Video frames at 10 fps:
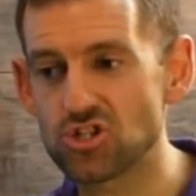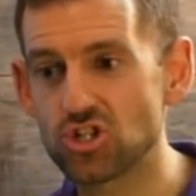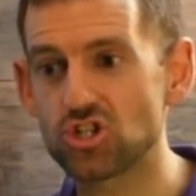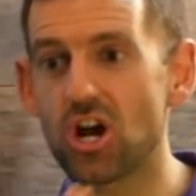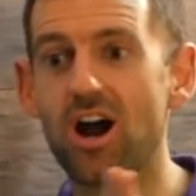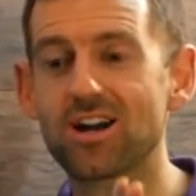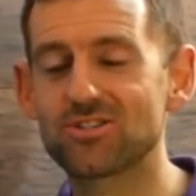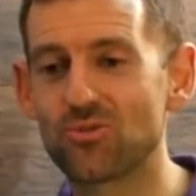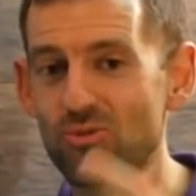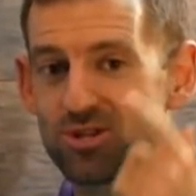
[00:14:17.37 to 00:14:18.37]

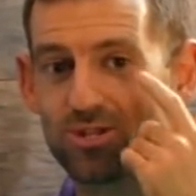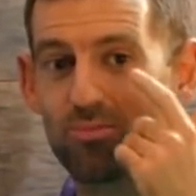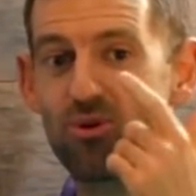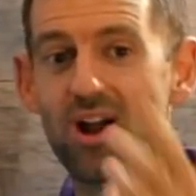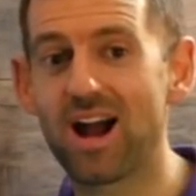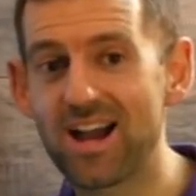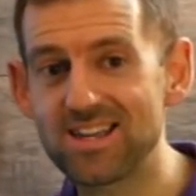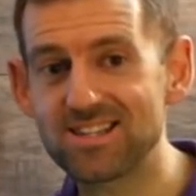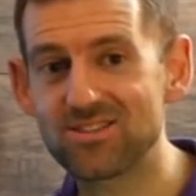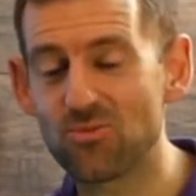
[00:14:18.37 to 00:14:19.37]
shocked or
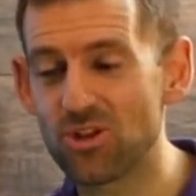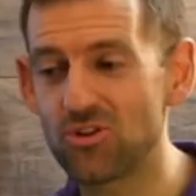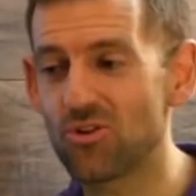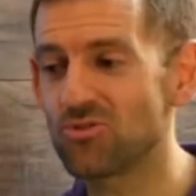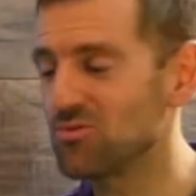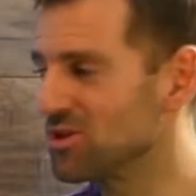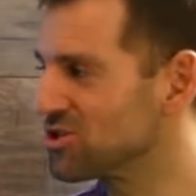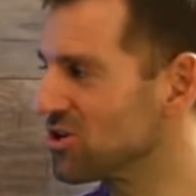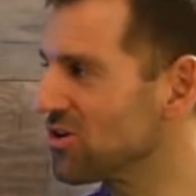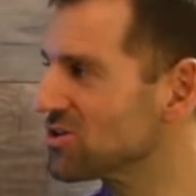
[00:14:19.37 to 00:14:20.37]
surprised when you go to a
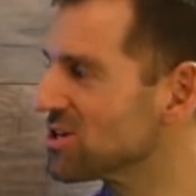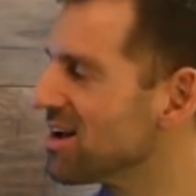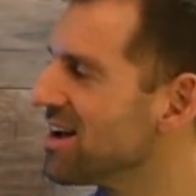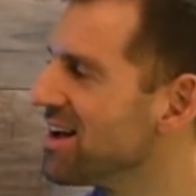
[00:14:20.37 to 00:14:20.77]
church,